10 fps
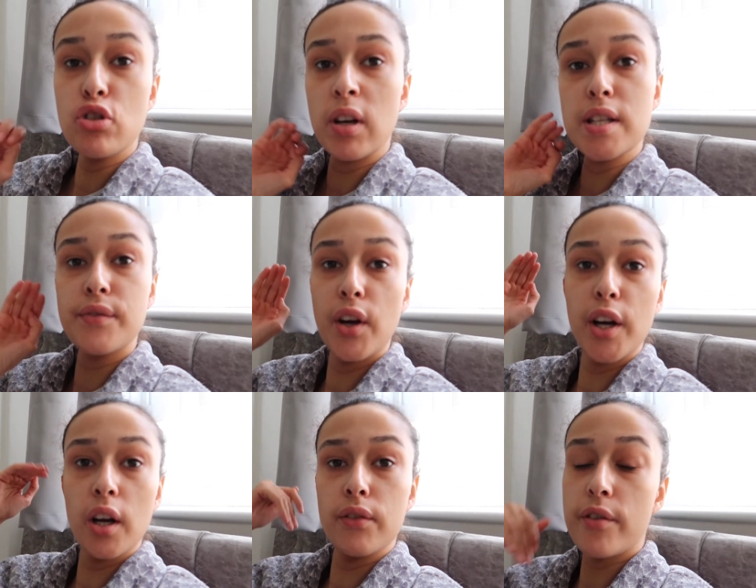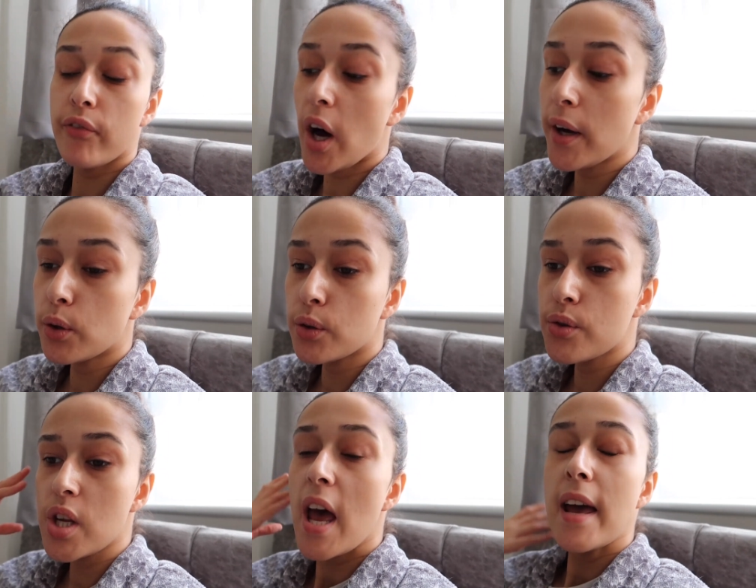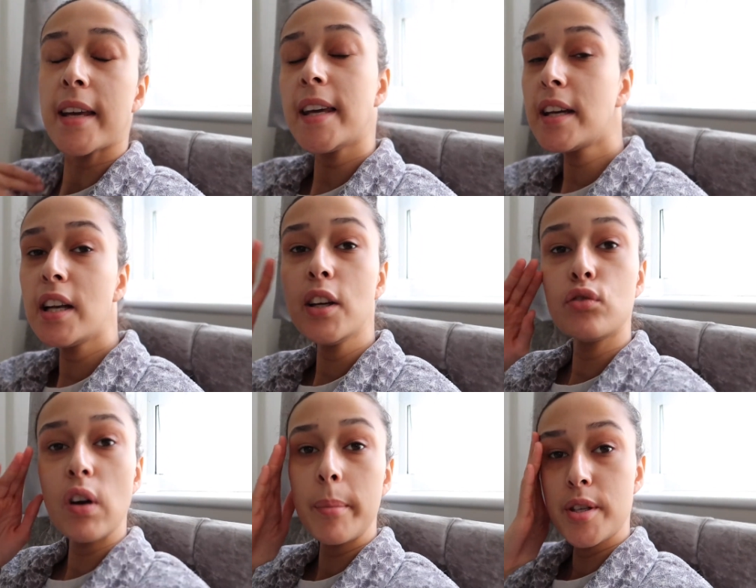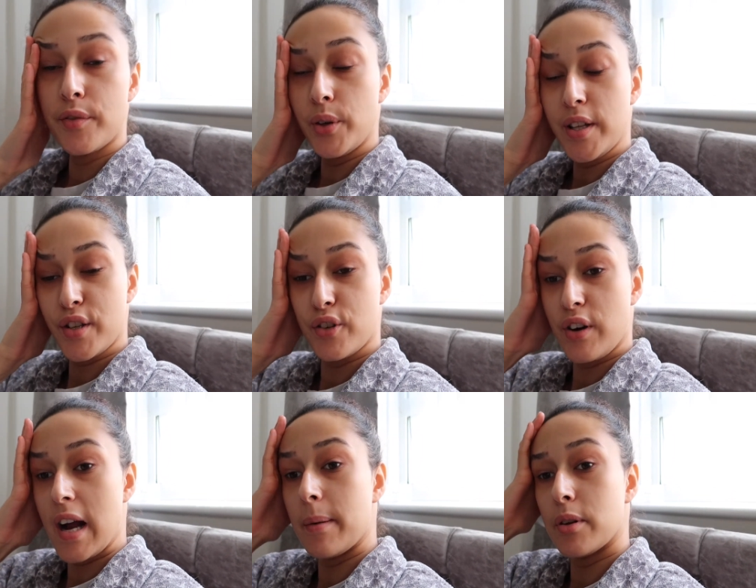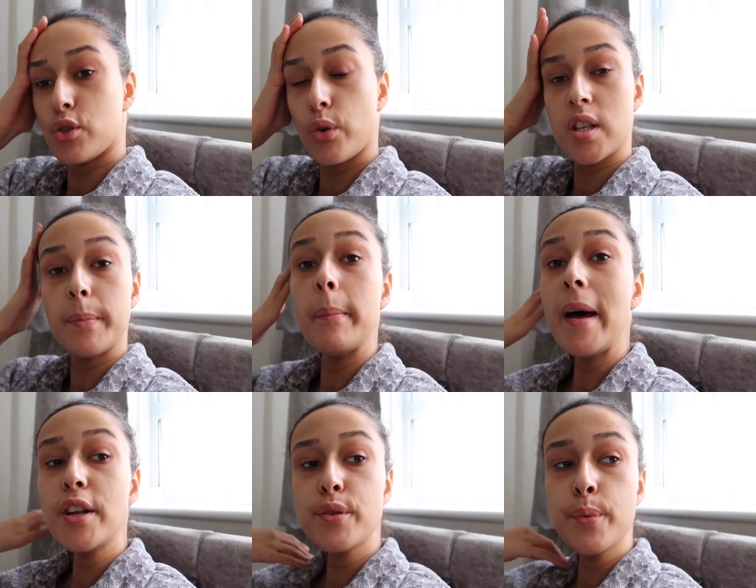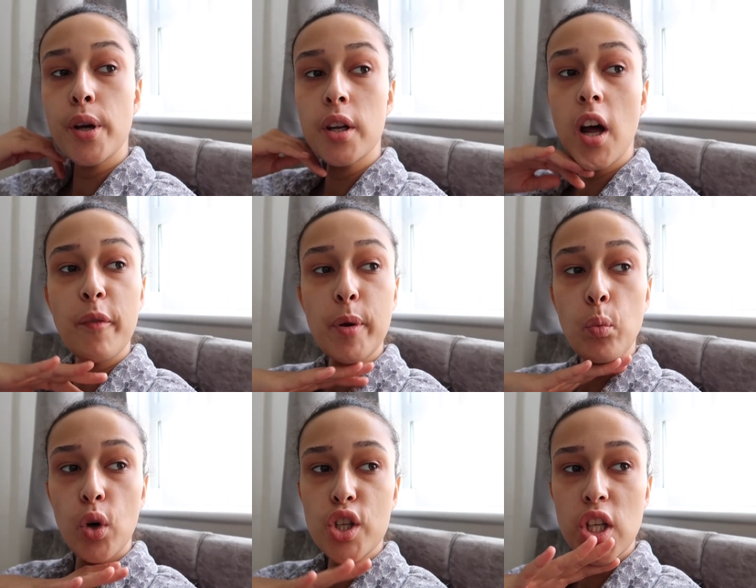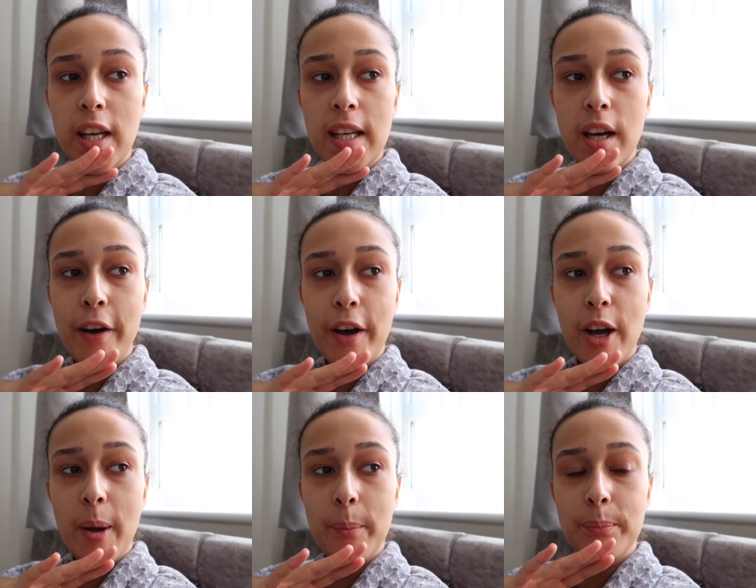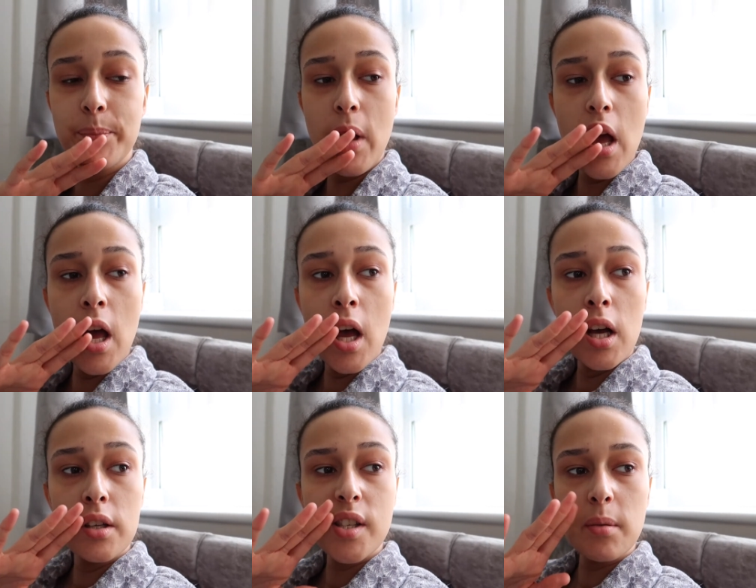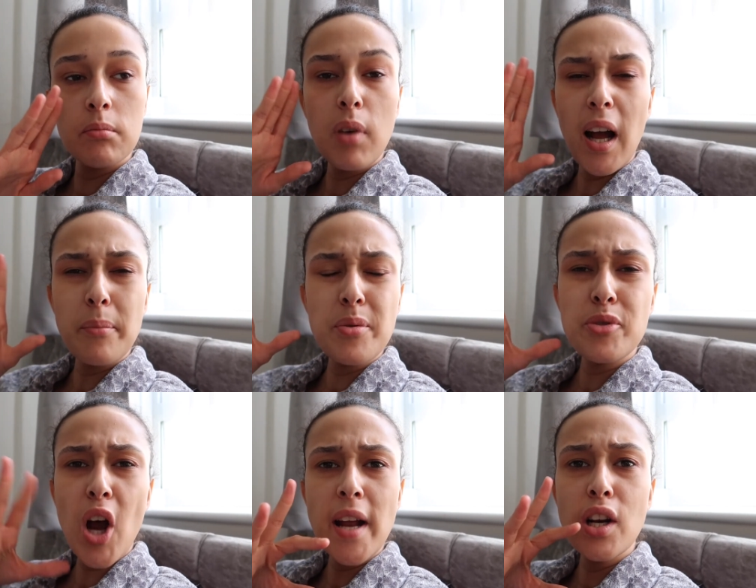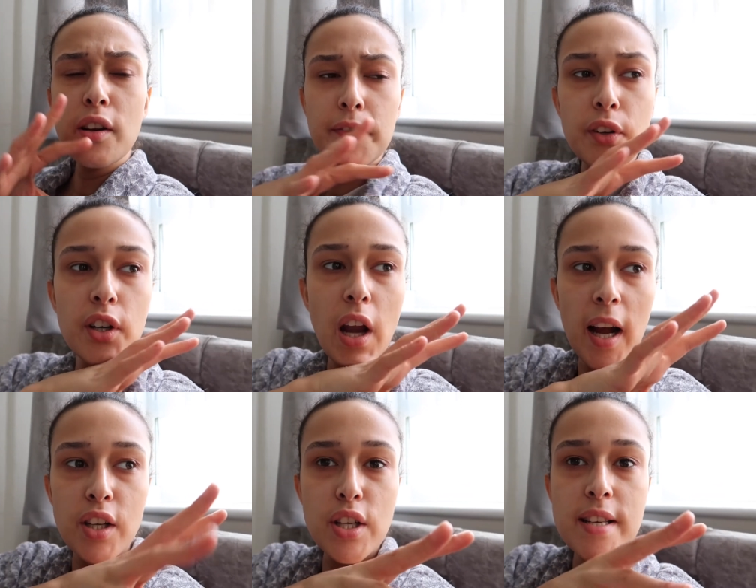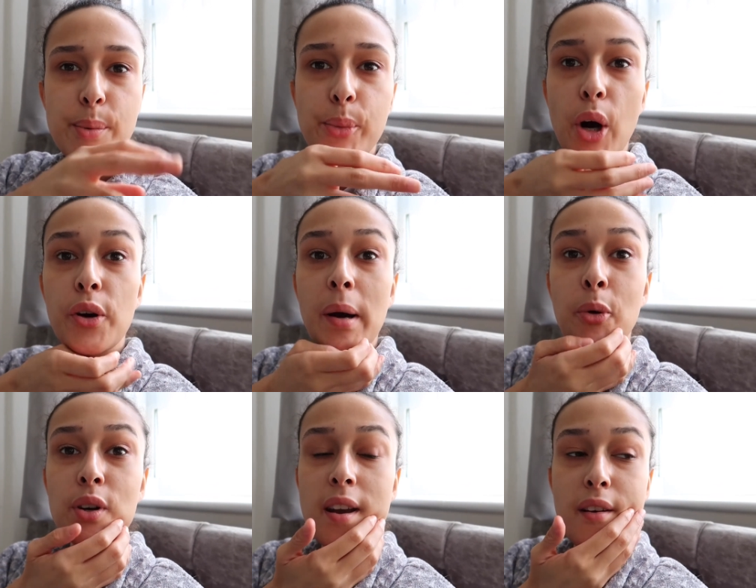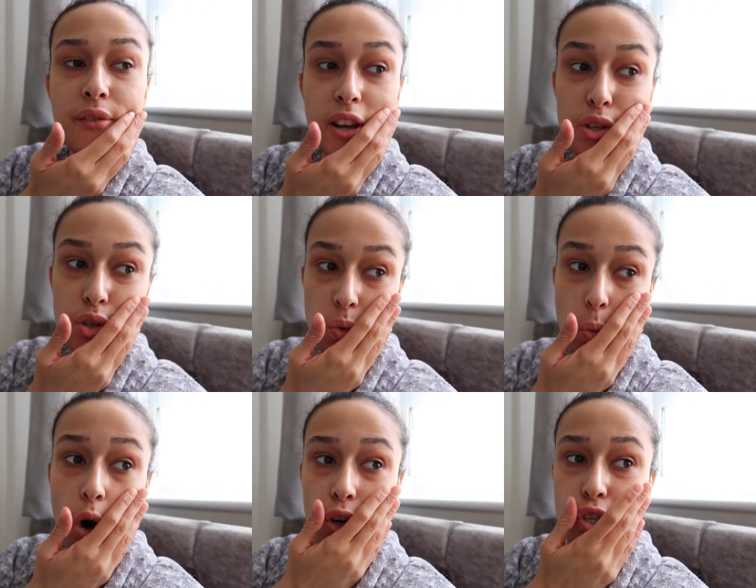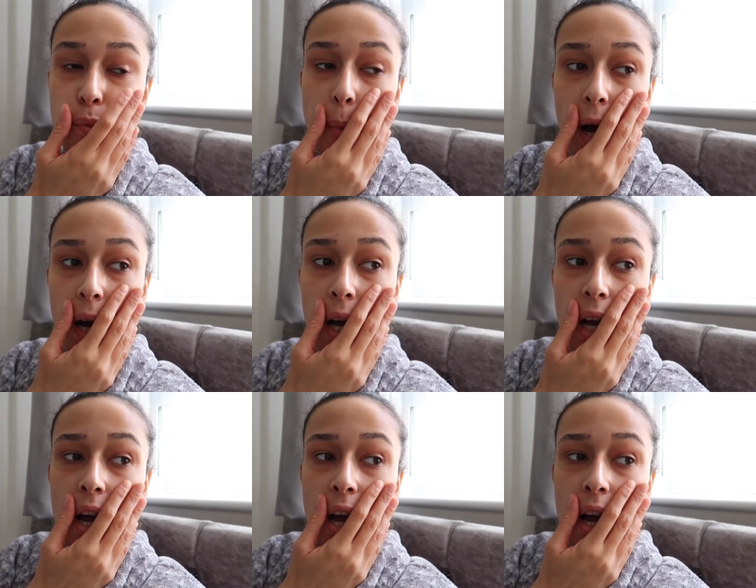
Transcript: transferring over the files, getting a little rummage through Instagram and talking to my management. I've been watching um, some, like, I've been trying to look for like a decent program on Netflix to watch, but